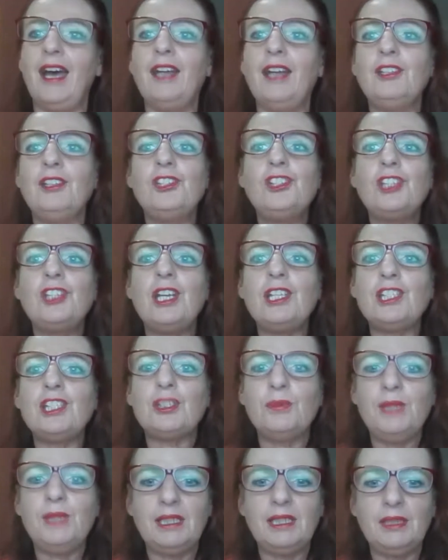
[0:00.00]
I
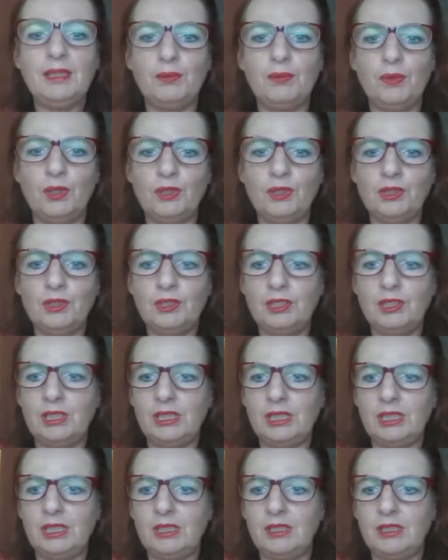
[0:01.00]
just quickly
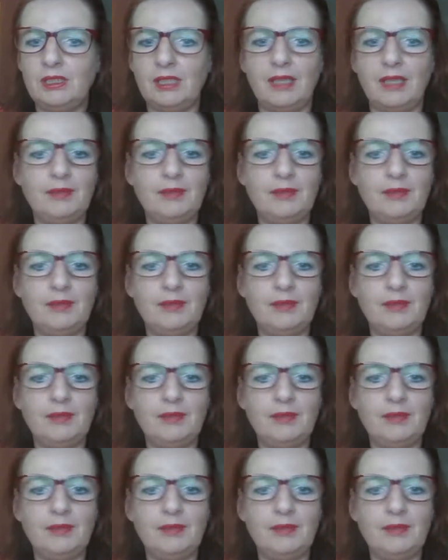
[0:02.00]
wanted,